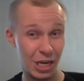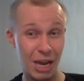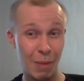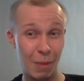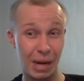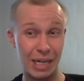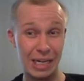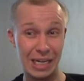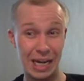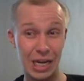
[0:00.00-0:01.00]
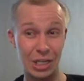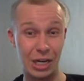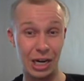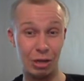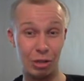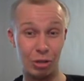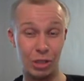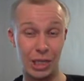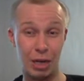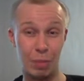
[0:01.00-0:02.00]
but he does allow it to
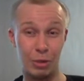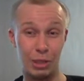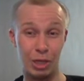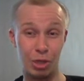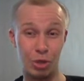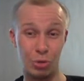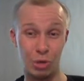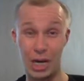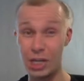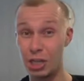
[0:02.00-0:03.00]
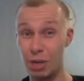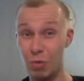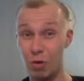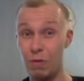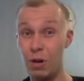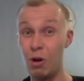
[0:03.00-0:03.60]
take a potential Grass type move,